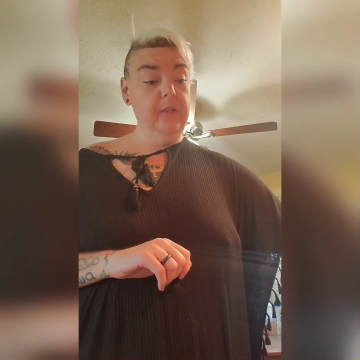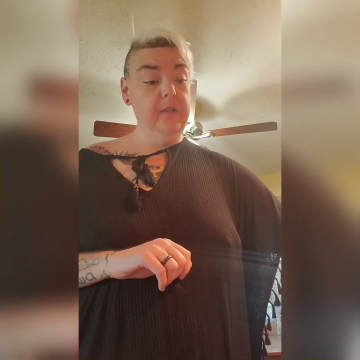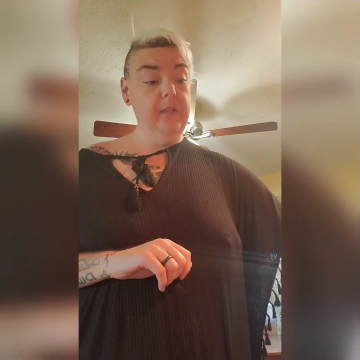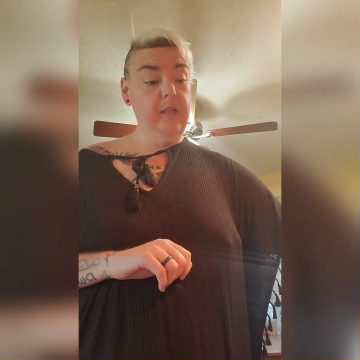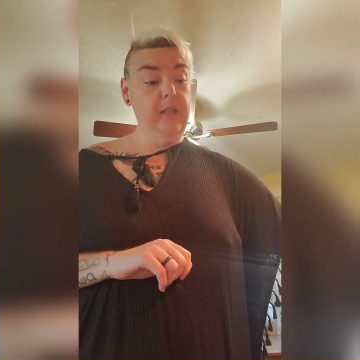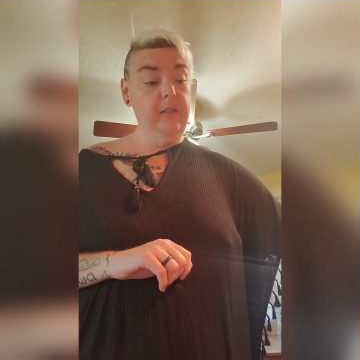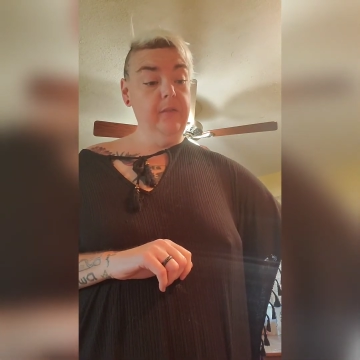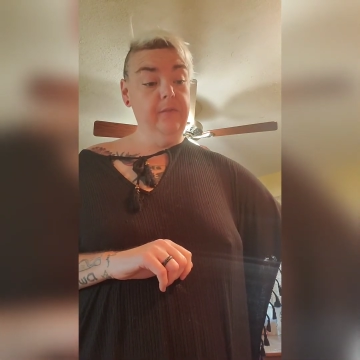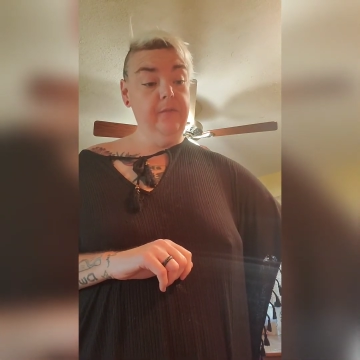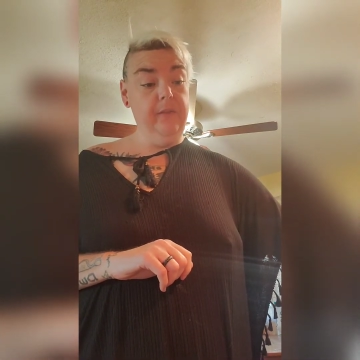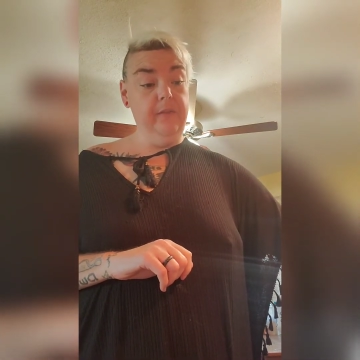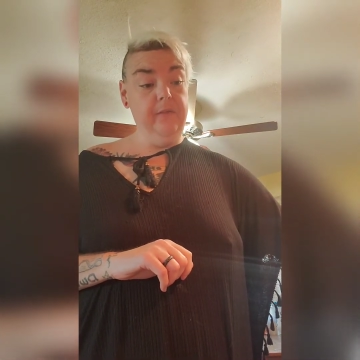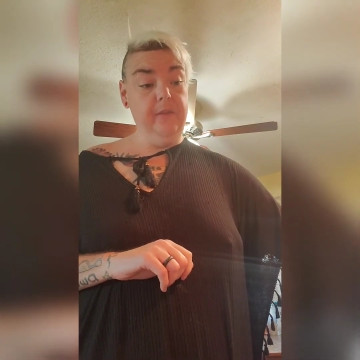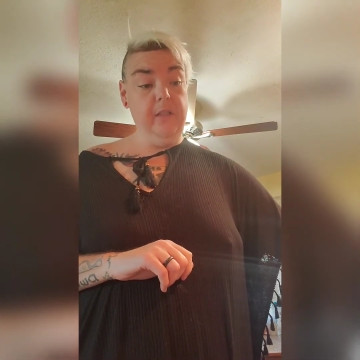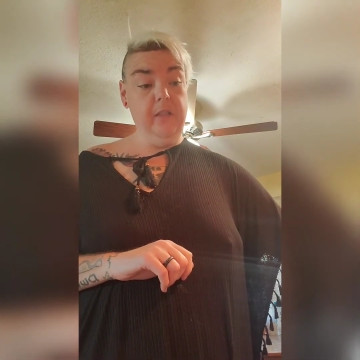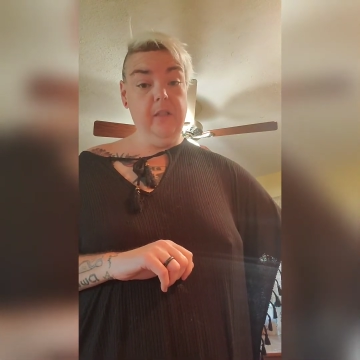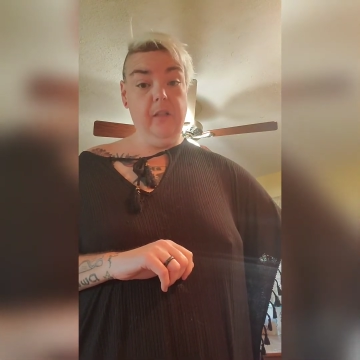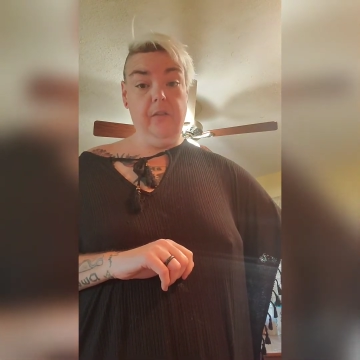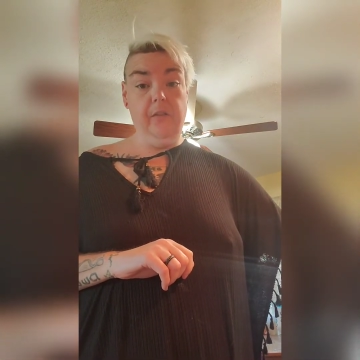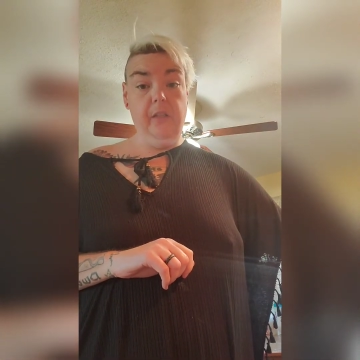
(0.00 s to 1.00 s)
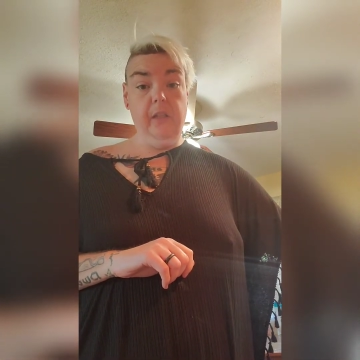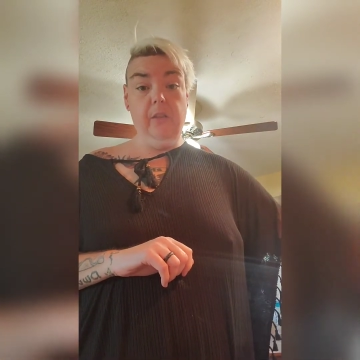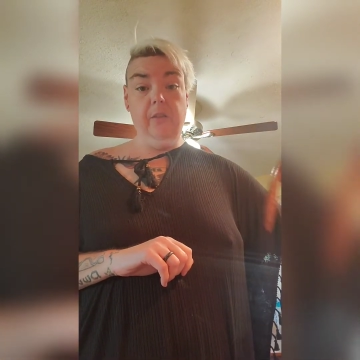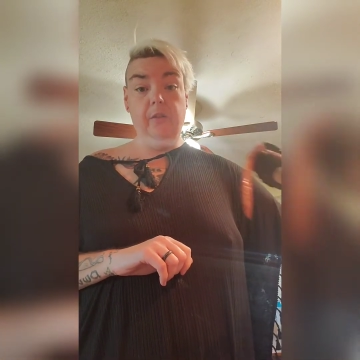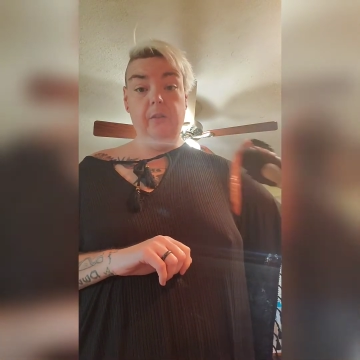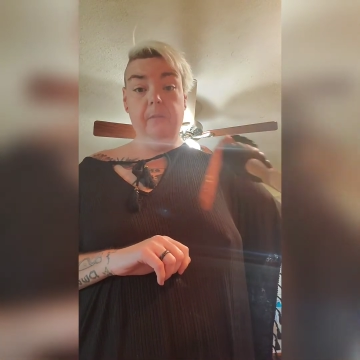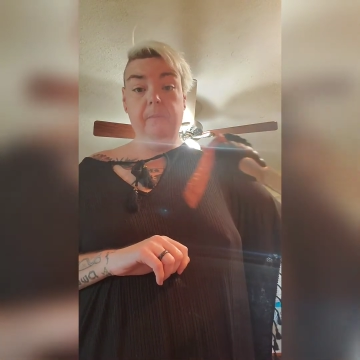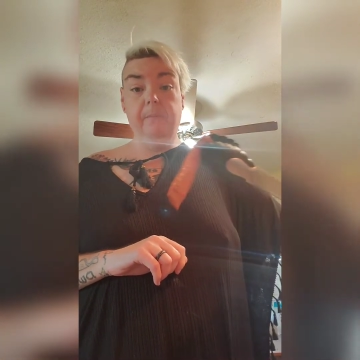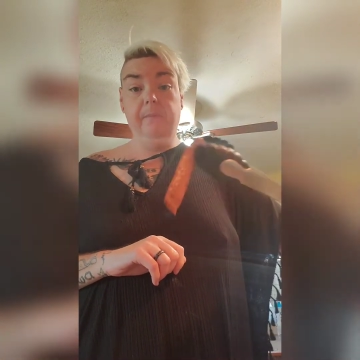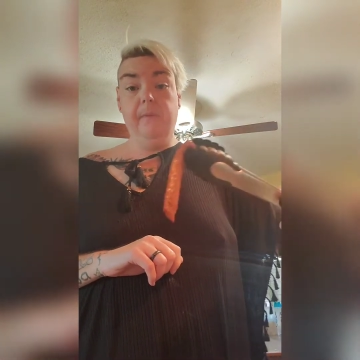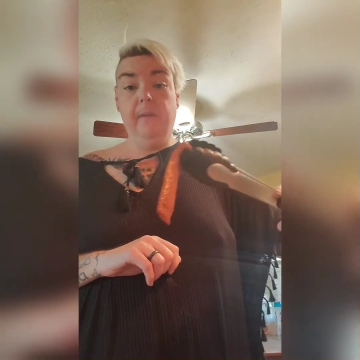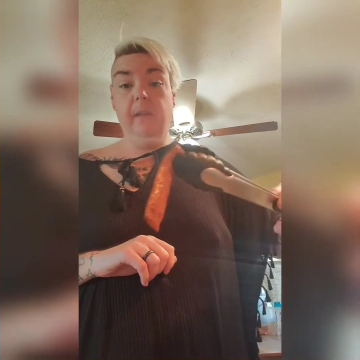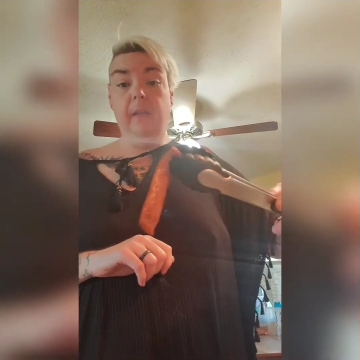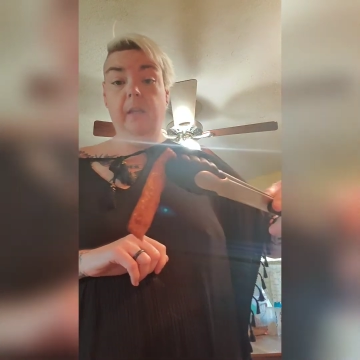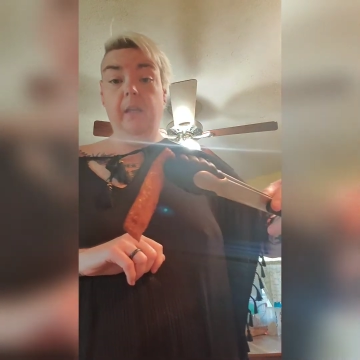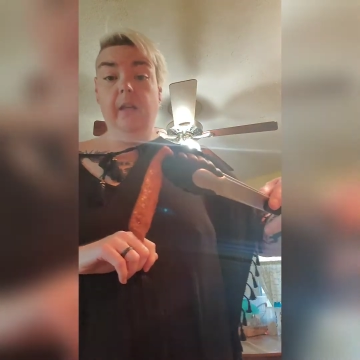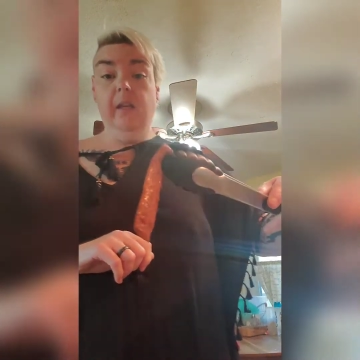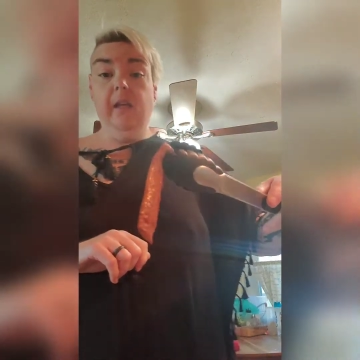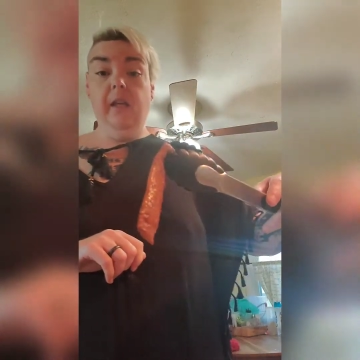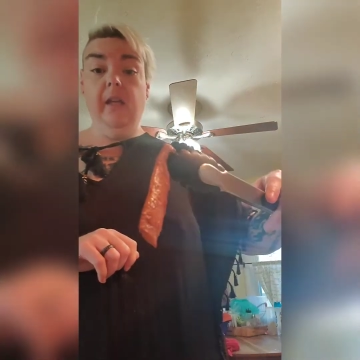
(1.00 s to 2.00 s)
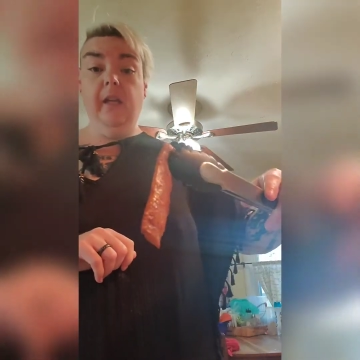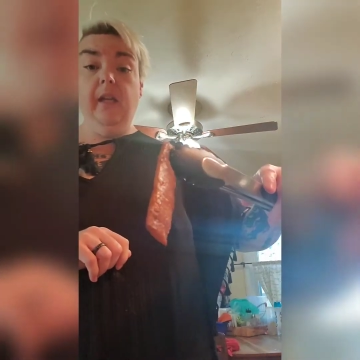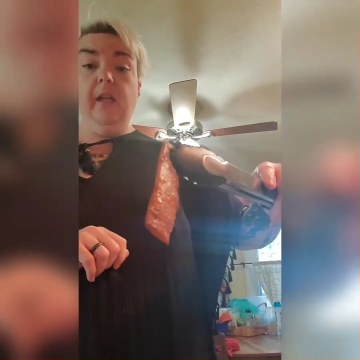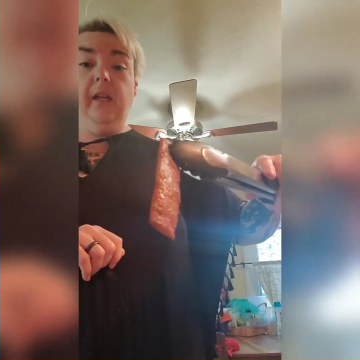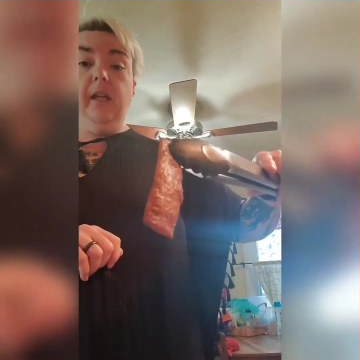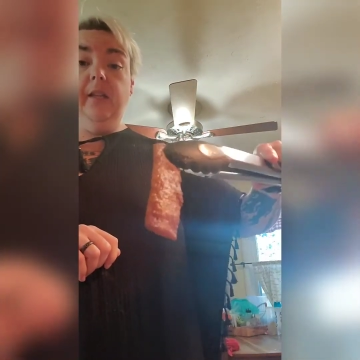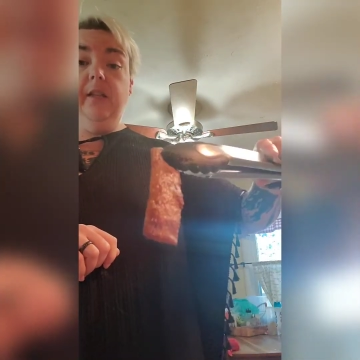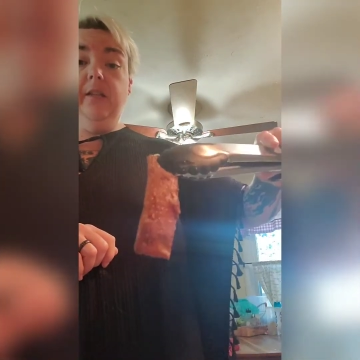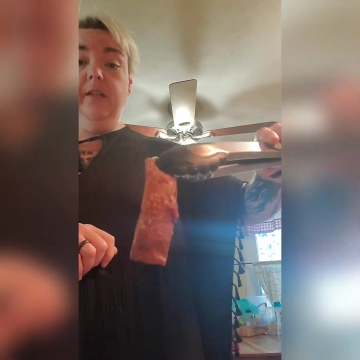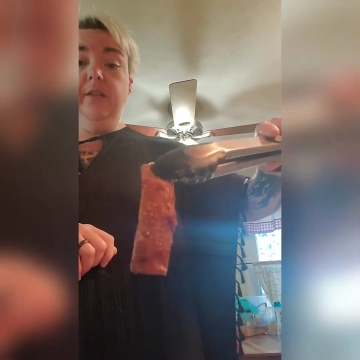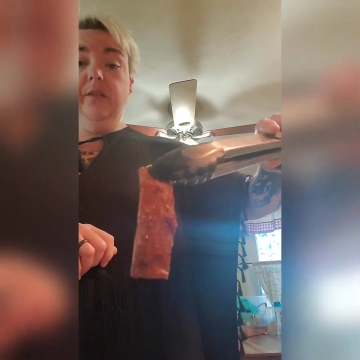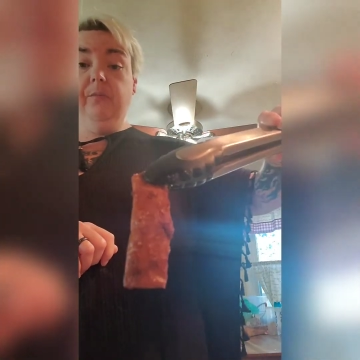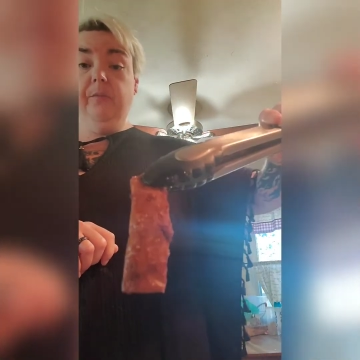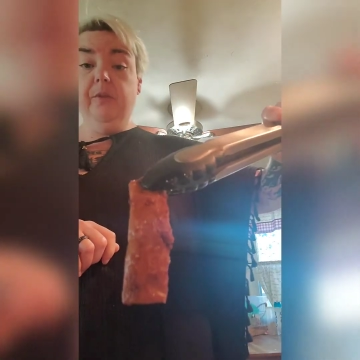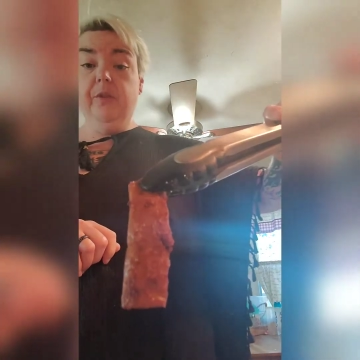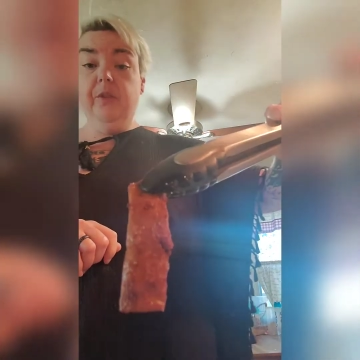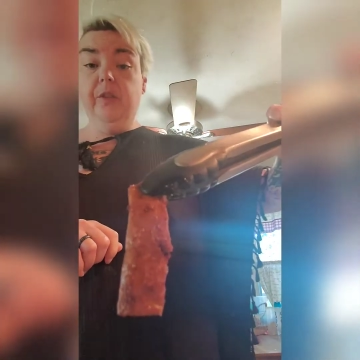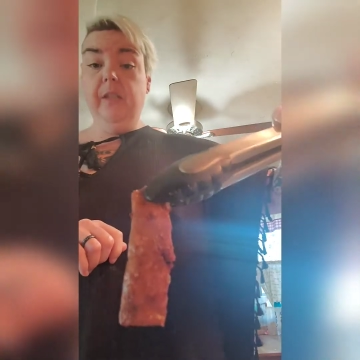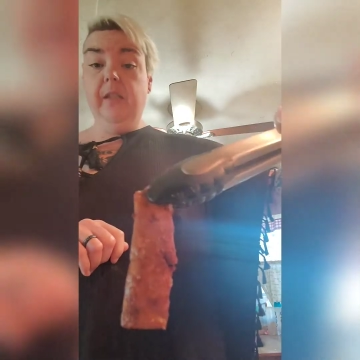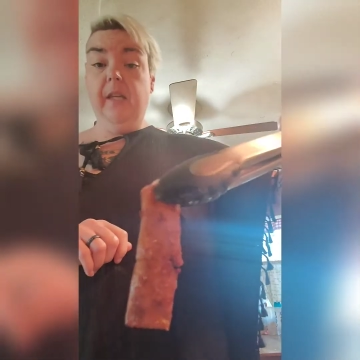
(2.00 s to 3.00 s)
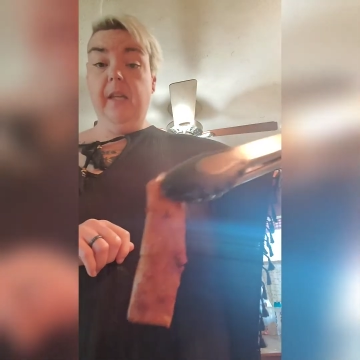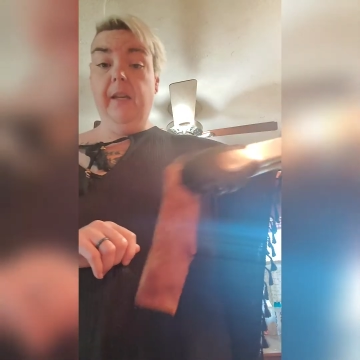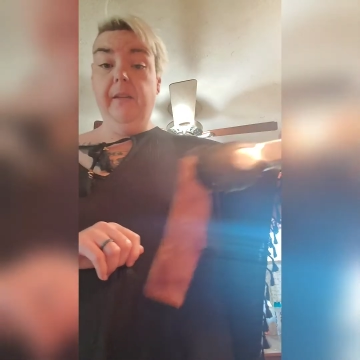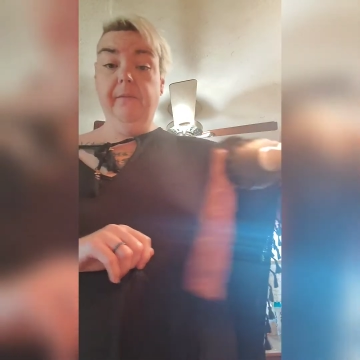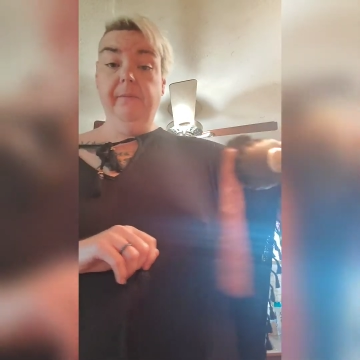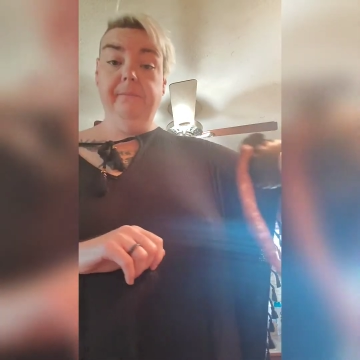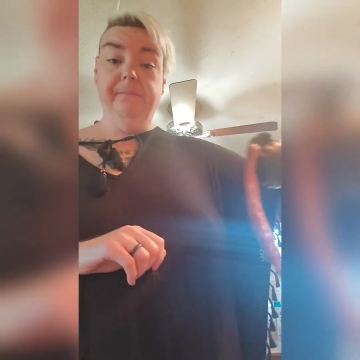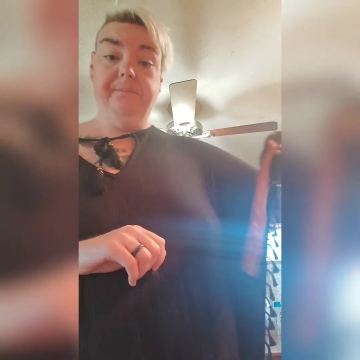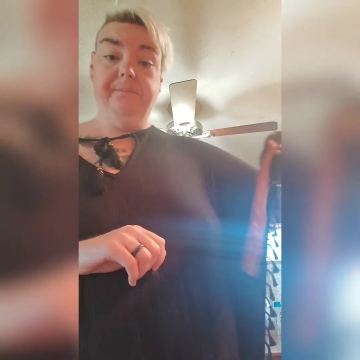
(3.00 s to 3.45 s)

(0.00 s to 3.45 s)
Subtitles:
side and 15 on the other. And this is what you get.